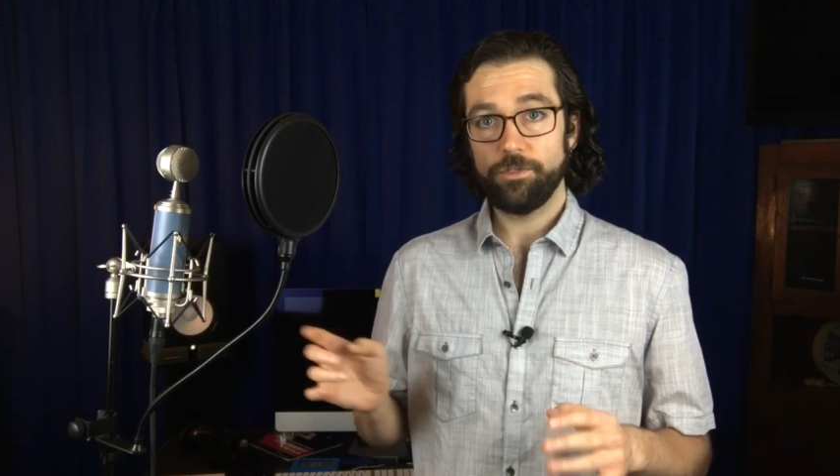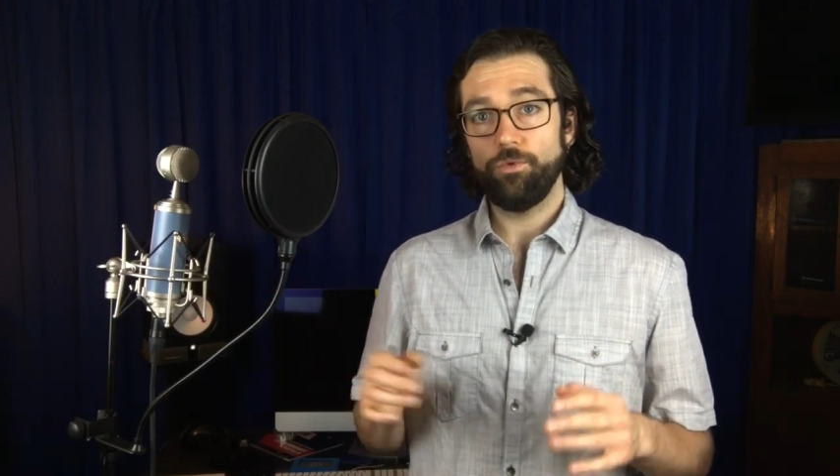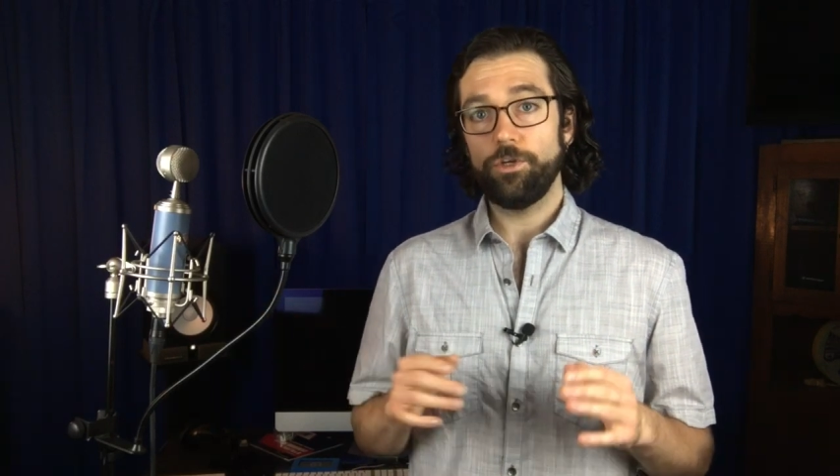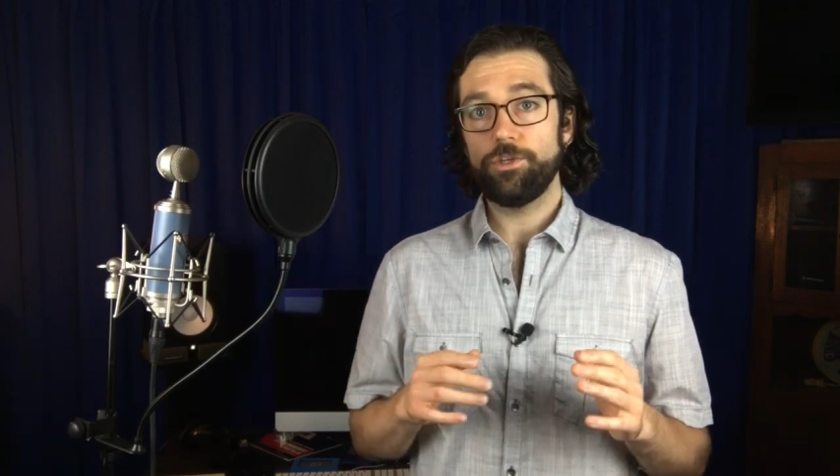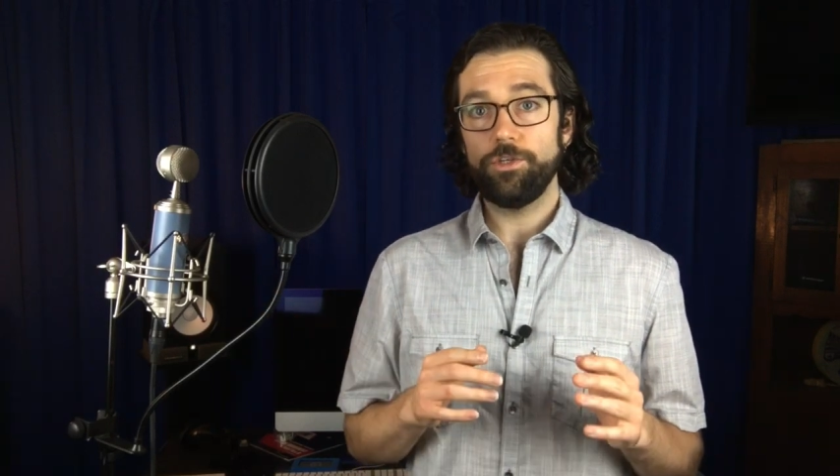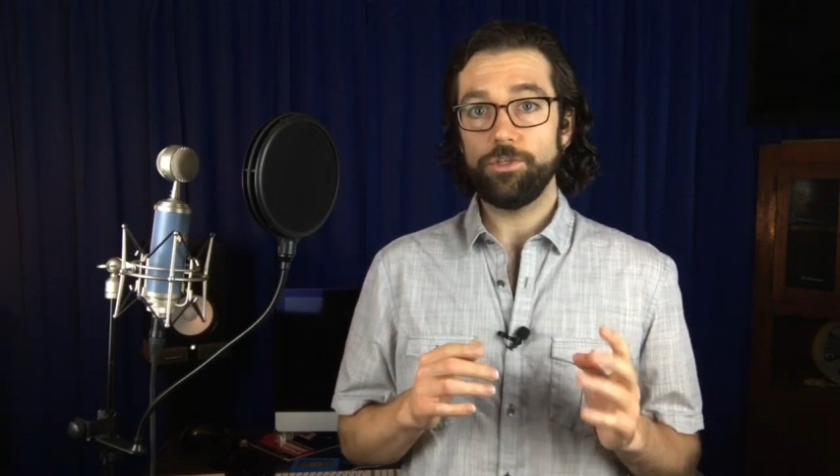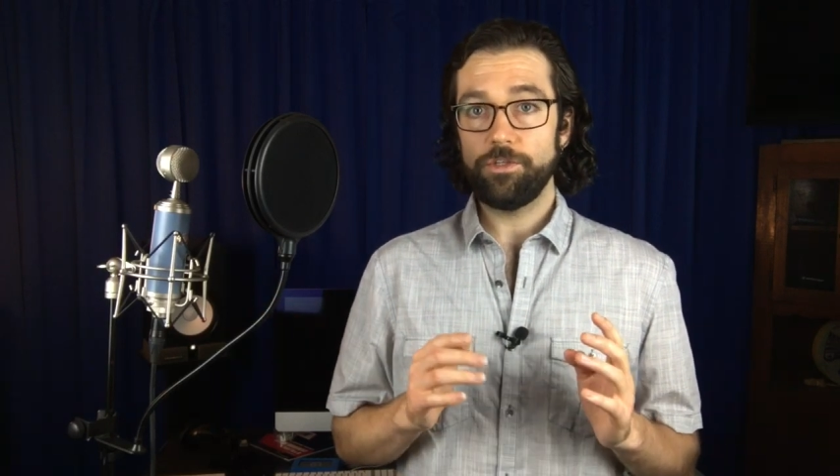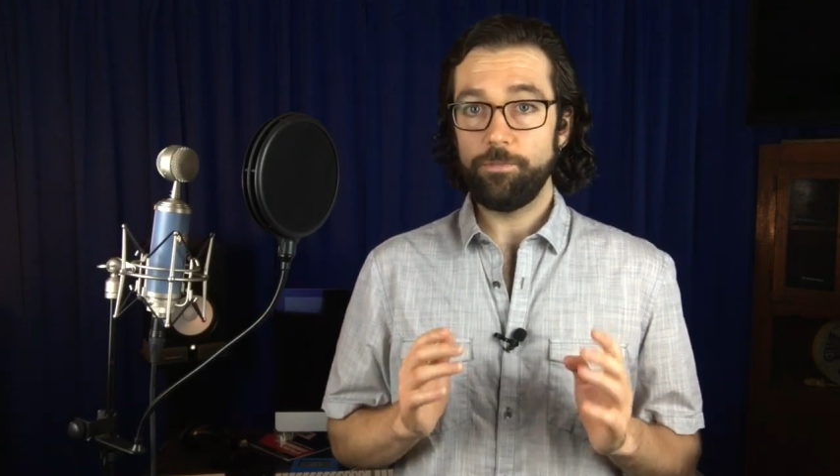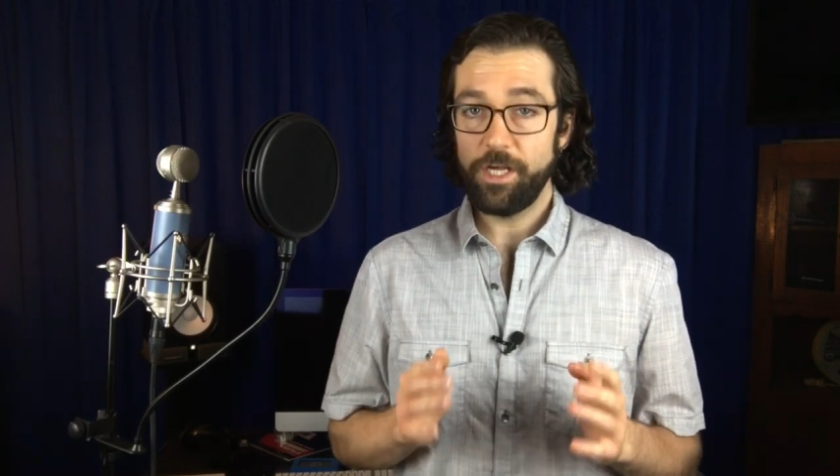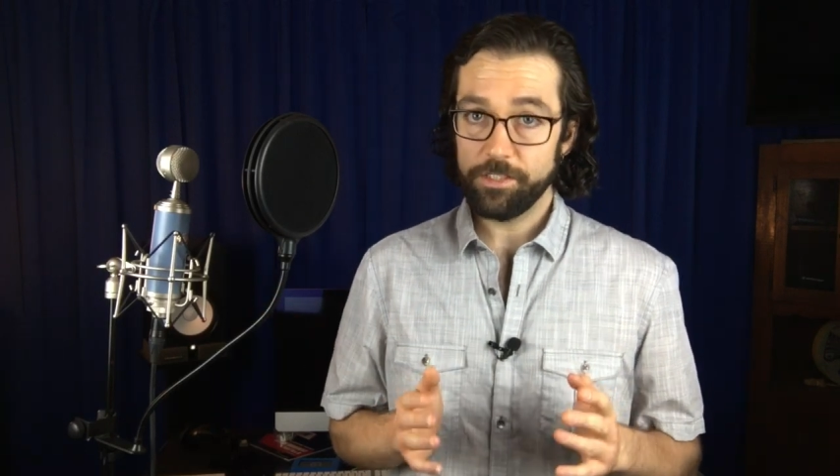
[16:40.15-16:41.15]
which is
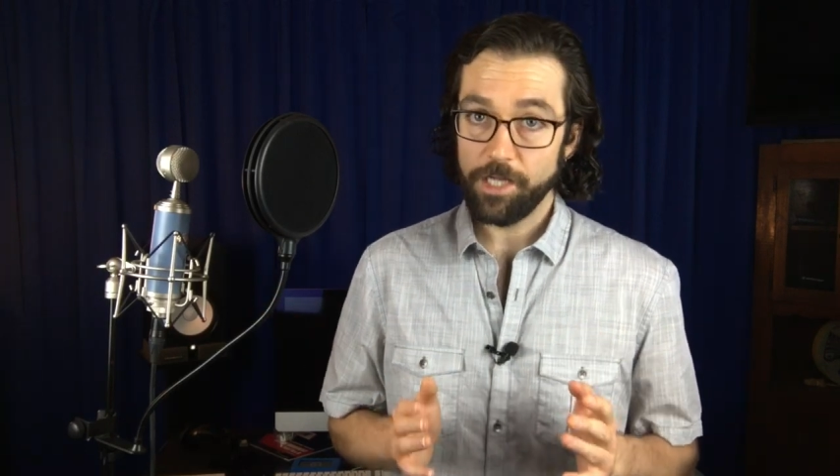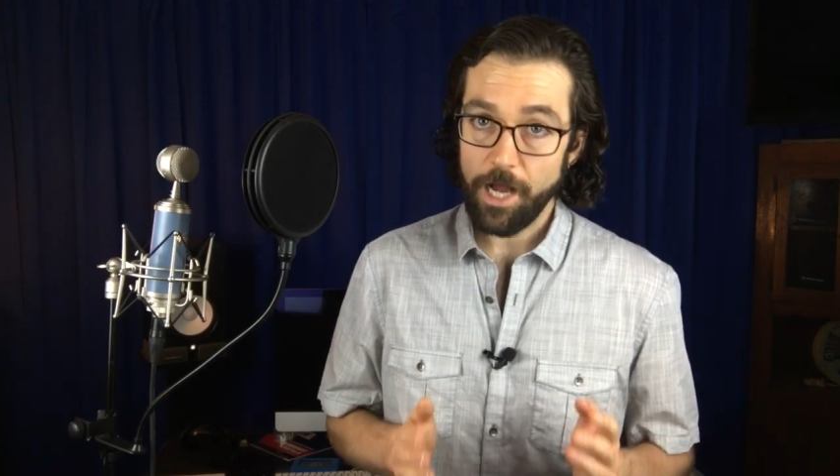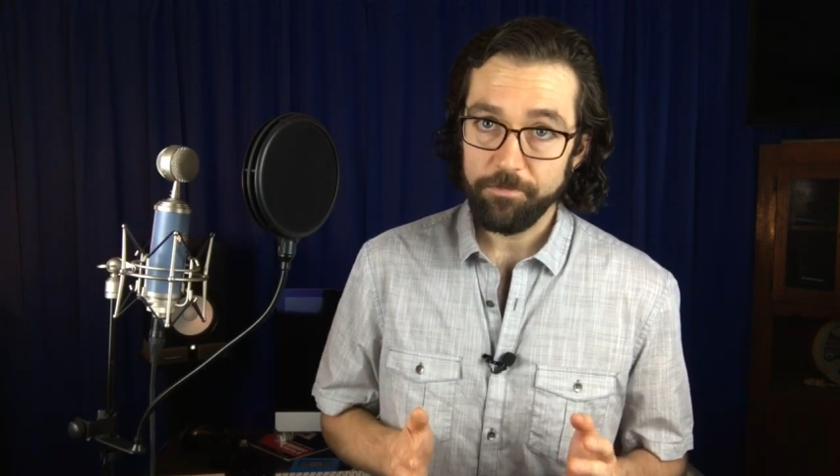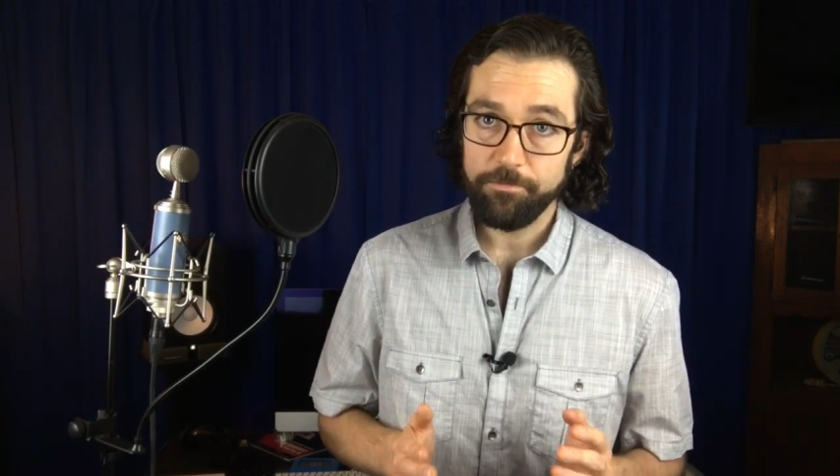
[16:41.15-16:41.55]
the best type of